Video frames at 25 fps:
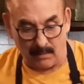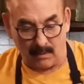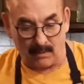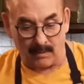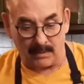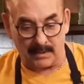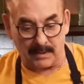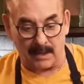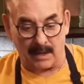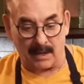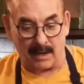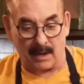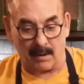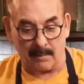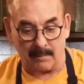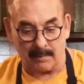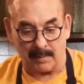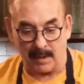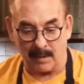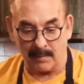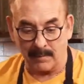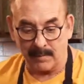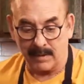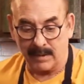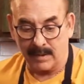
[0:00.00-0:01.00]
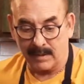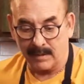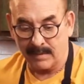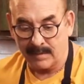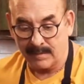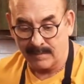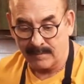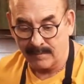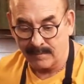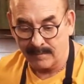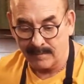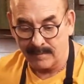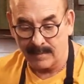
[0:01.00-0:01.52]
take our pumpkin, and
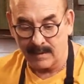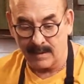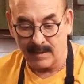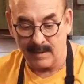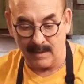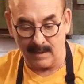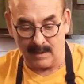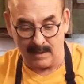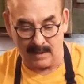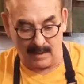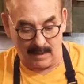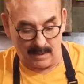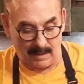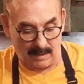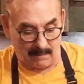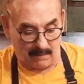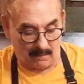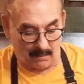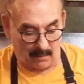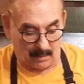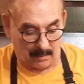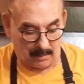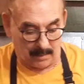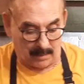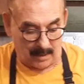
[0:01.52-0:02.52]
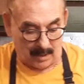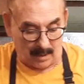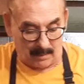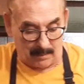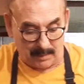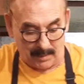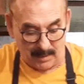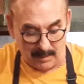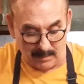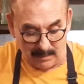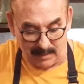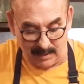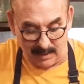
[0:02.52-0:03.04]
we're going to put our
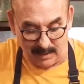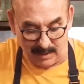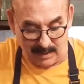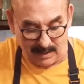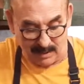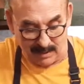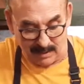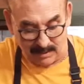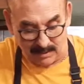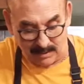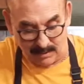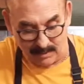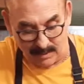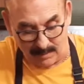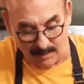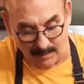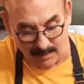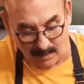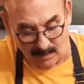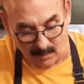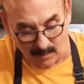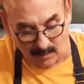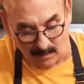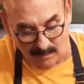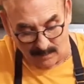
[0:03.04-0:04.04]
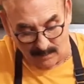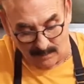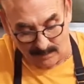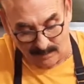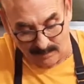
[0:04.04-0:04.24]
pumpkin into the bowl.